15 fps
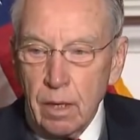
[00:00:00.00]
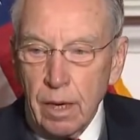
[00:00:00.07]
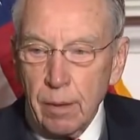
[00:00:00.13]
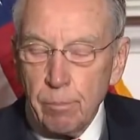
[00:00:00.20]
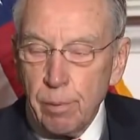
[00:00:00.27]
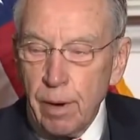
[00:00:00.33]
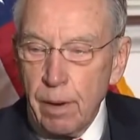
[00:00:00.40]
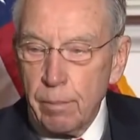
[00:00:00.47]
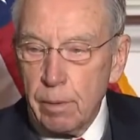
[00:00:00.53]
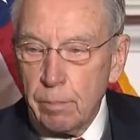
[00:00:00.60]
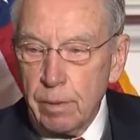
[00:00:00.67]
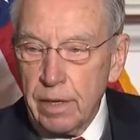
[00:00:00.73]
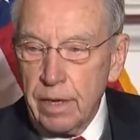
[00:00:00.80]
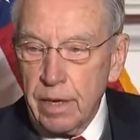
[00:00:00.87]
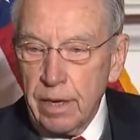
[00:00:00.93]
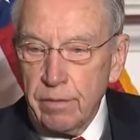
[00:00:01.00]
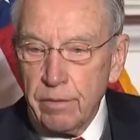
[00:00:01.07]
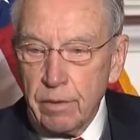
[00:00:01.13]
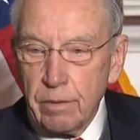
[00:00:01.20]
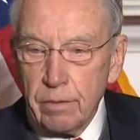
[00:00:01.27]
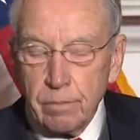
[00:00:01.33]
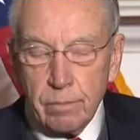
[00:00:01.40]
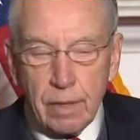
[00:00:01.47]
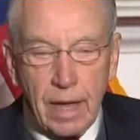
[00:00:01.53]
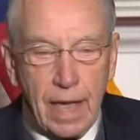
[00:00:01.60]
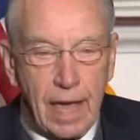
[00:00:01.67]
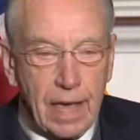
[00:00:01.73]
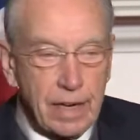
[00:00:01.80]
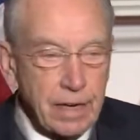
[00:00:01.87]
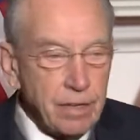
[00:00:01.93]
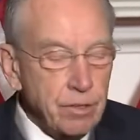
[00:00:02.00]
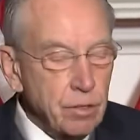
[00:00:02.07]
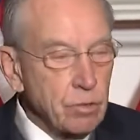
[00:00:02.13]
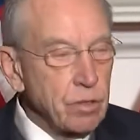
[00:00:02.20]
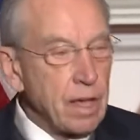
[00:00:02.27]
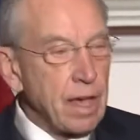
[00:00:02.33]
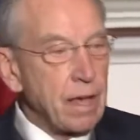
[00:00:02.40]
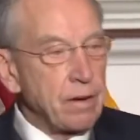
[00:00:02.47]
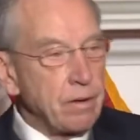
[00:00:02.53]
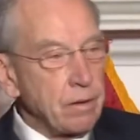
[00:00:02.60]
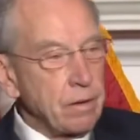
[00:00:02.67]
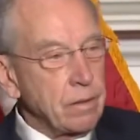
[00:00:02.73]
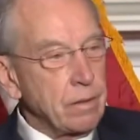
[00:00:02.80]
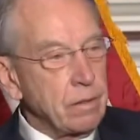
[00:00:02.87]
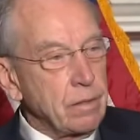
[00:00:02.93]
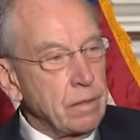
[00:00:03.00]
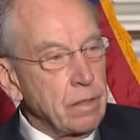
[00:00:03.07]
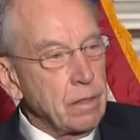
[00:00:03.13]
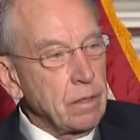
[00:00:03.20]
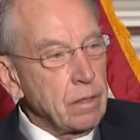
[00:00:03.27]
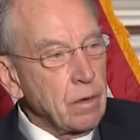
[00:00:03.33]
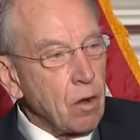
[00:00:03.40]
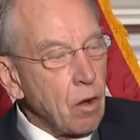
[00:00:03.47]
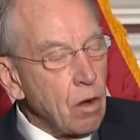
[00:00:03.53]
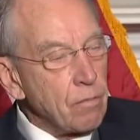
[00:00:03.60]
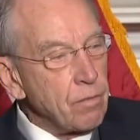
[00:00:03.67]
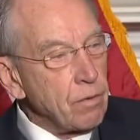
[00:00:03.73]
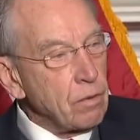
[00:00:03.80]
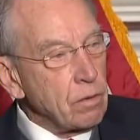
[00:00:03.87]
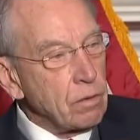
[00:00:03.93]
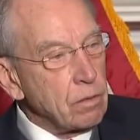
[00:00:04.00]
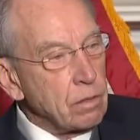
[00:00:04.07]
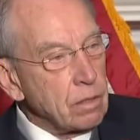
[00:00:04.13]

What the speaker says: And probably even adding to that awful